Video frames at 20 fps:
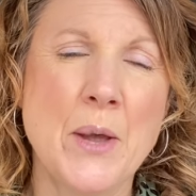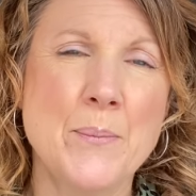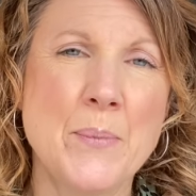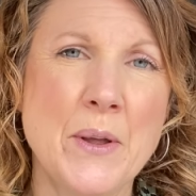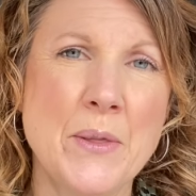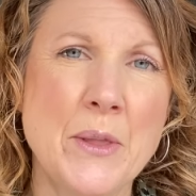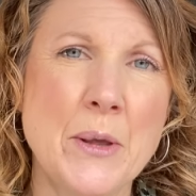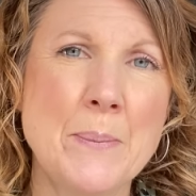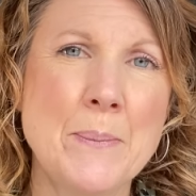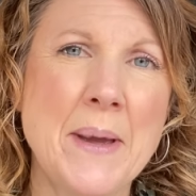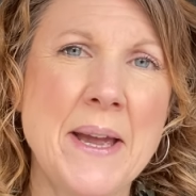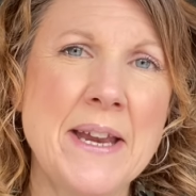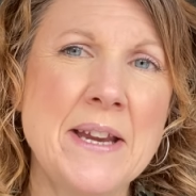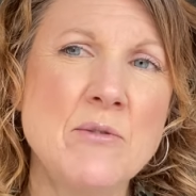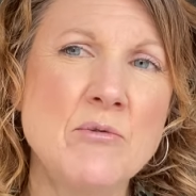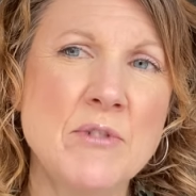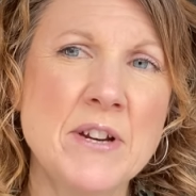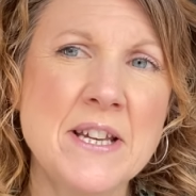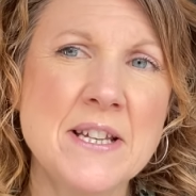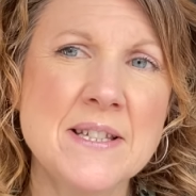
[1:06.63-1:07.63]
But the
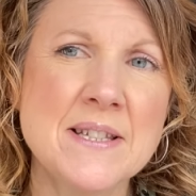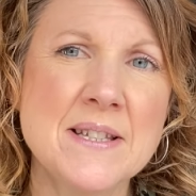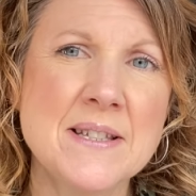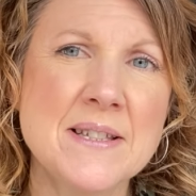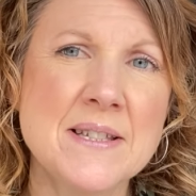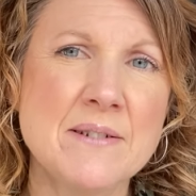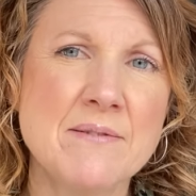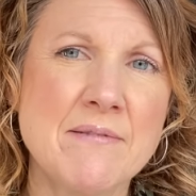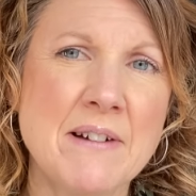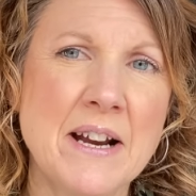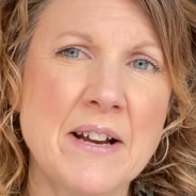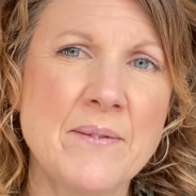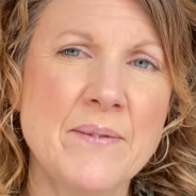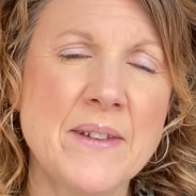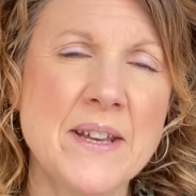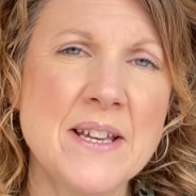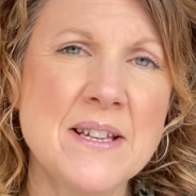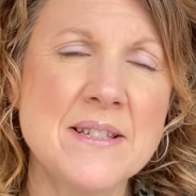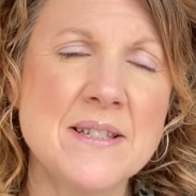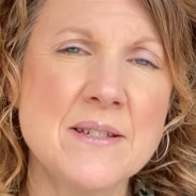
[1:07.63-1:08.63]
main reasons around
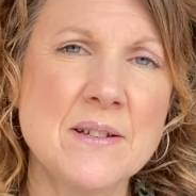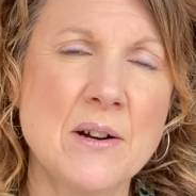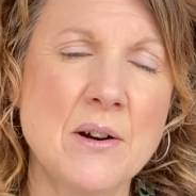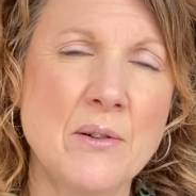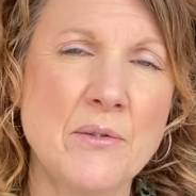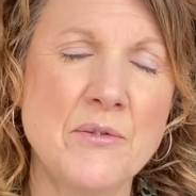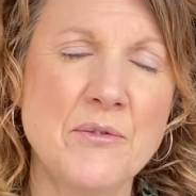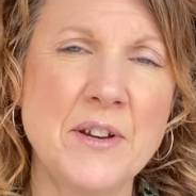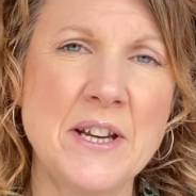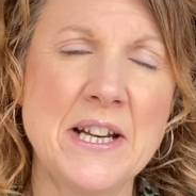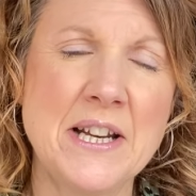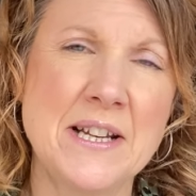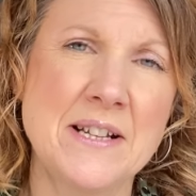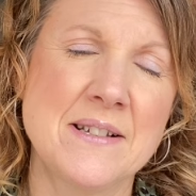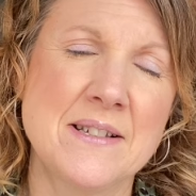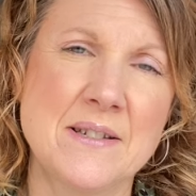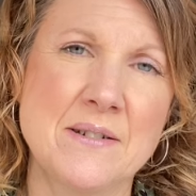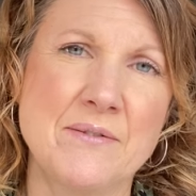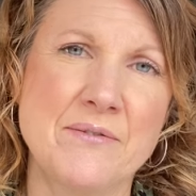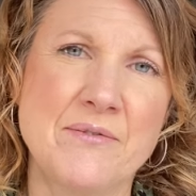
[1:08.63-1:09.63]
this are
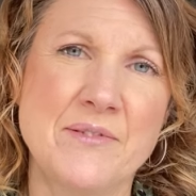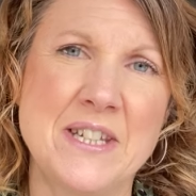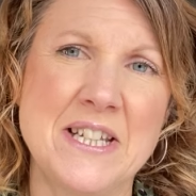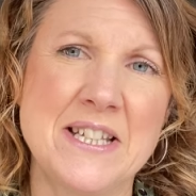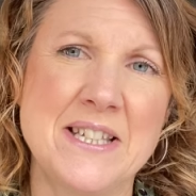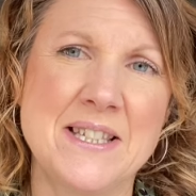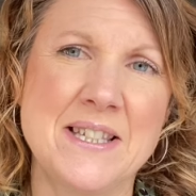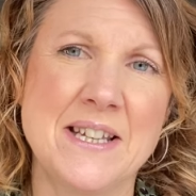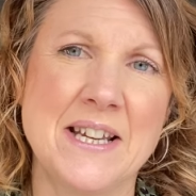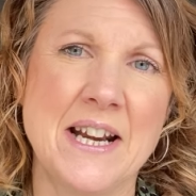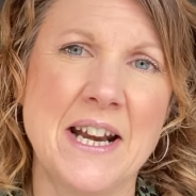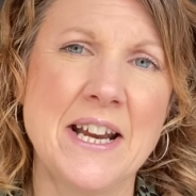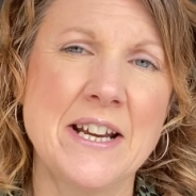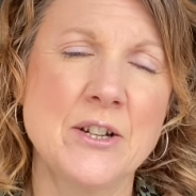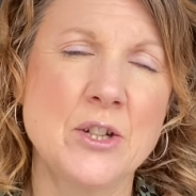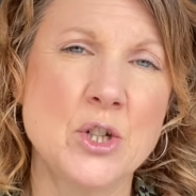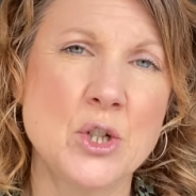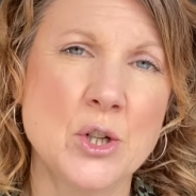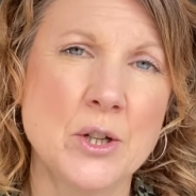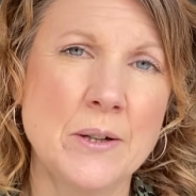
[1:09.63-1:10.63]
feelings of
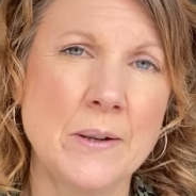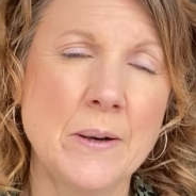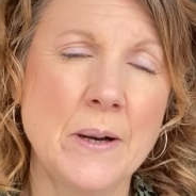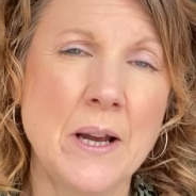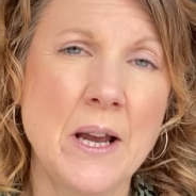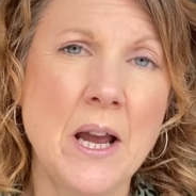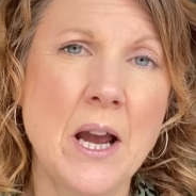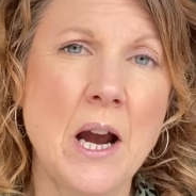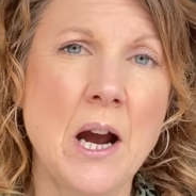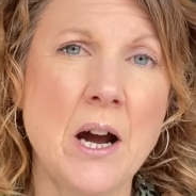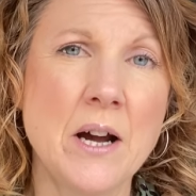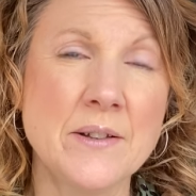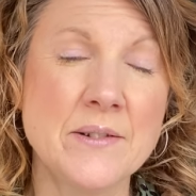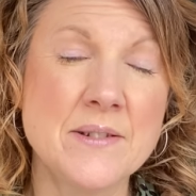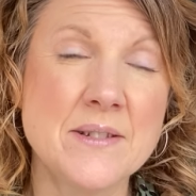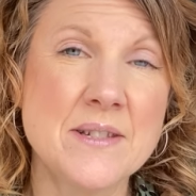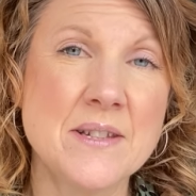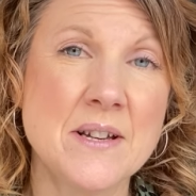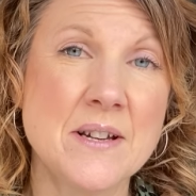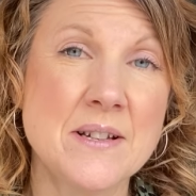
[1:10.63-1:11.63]
disconnection,
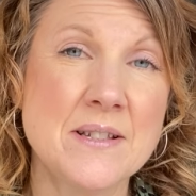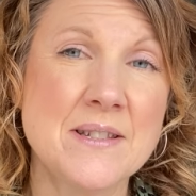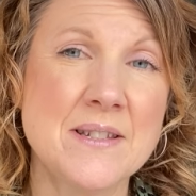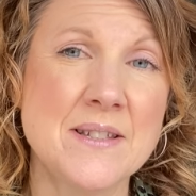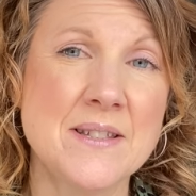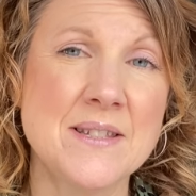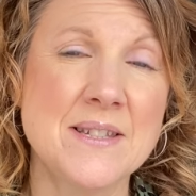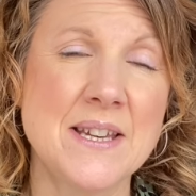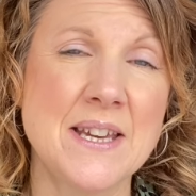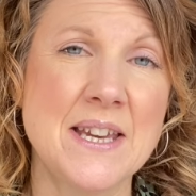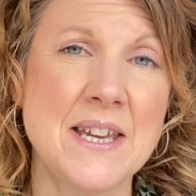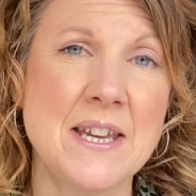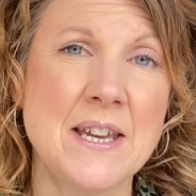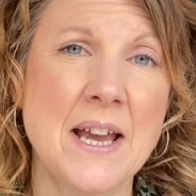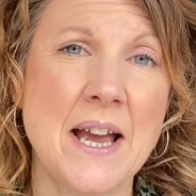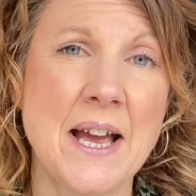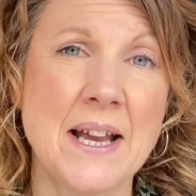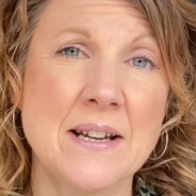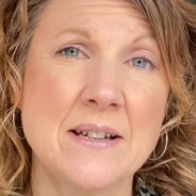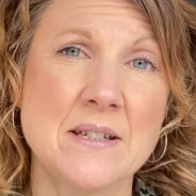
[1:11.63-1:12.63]
uncertainty,
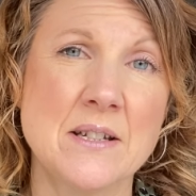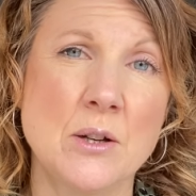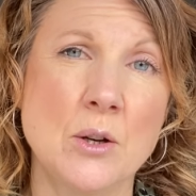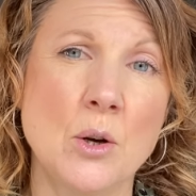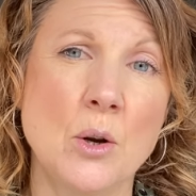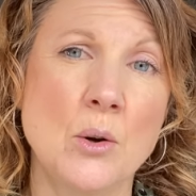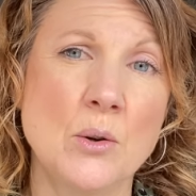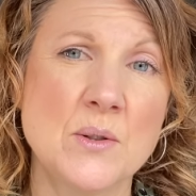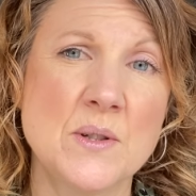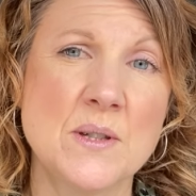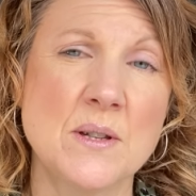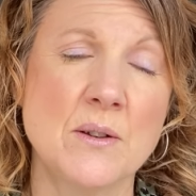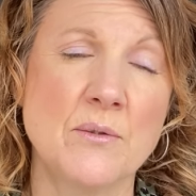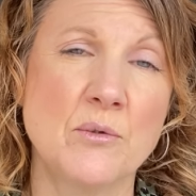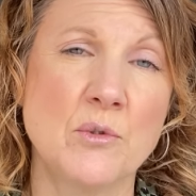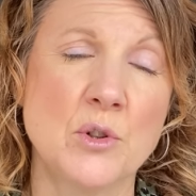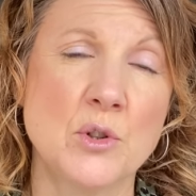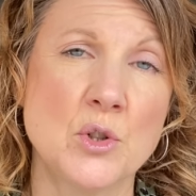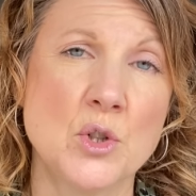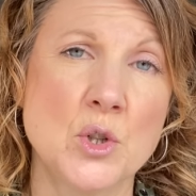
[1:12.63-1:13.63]
and a loss
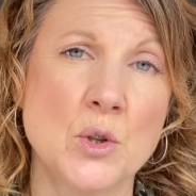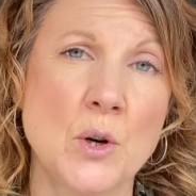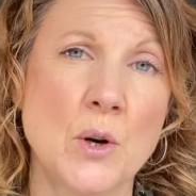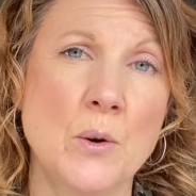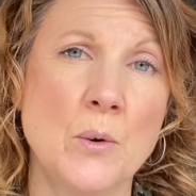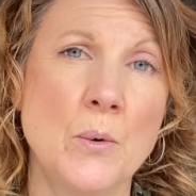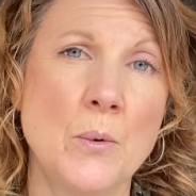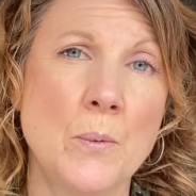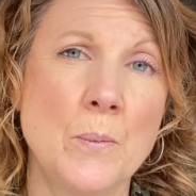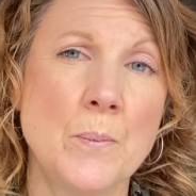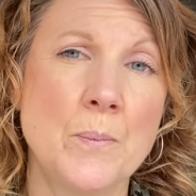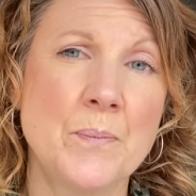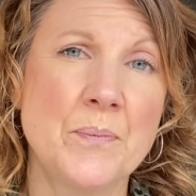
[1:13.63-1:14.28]
of control.